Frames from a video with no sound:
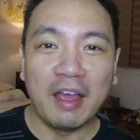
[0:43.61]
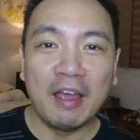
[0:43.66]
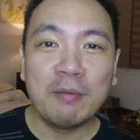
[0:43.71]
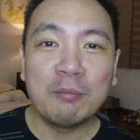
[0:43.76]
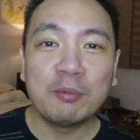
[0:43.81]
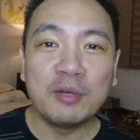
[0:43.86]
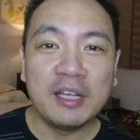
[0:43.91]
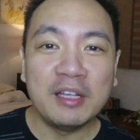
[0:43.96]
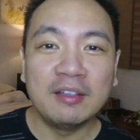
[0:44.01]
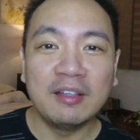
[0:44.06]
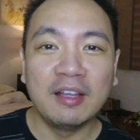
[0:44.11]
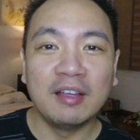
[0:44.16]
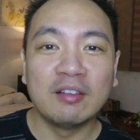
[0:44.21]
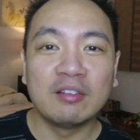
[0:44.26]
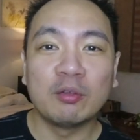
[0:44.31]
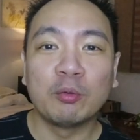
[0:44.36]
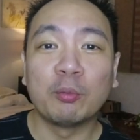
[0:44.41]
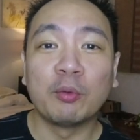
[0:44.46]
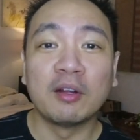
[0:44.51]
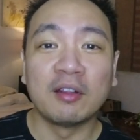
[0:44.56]
mREIT
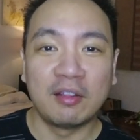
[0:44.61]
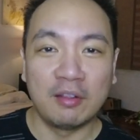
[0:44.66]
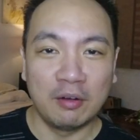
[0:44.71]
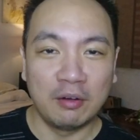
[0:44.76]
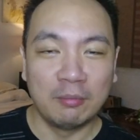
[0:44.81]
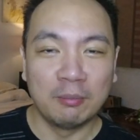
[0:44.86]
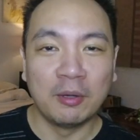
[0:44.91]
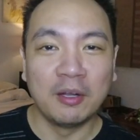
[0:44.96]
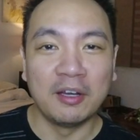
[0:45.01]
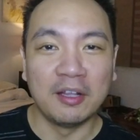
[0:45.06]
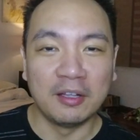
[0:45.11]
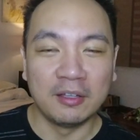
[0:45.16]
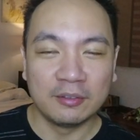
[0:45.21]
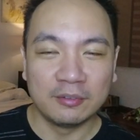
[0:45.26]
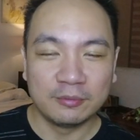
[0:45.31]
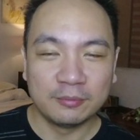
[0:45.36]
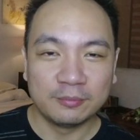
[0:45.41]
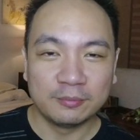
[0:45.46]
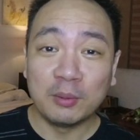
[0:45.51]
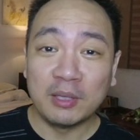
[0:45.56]
is worth your money.
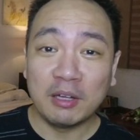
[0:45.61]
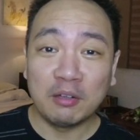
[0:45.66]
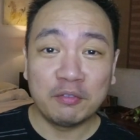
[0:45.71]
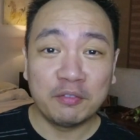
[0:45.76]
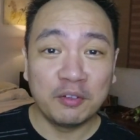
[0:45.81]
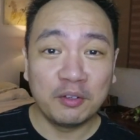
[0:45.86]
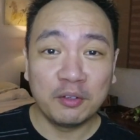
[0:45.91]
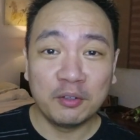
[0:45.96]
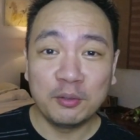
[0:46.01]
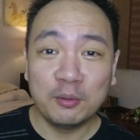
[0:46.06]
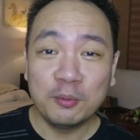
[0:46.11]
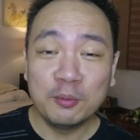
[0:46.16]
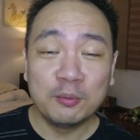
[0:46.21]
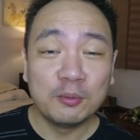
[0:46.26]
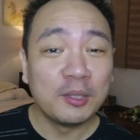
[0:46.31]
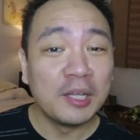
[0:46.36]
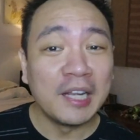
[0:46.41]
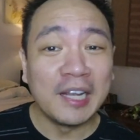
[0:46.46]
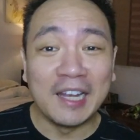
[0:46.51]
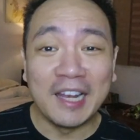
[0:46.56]
So without further ado,
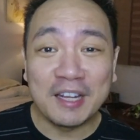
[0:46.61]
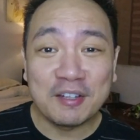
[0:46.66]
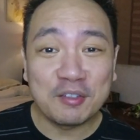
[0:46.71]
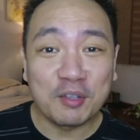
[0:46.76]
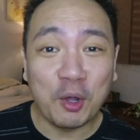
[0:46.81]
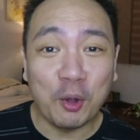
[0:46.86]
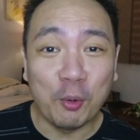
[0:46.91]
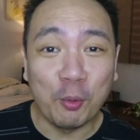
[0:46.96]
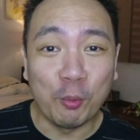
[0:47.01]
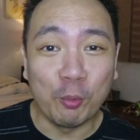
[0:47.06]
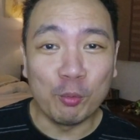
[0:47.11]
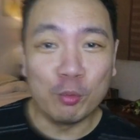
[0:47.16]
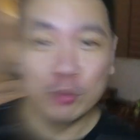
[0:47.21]
let's go!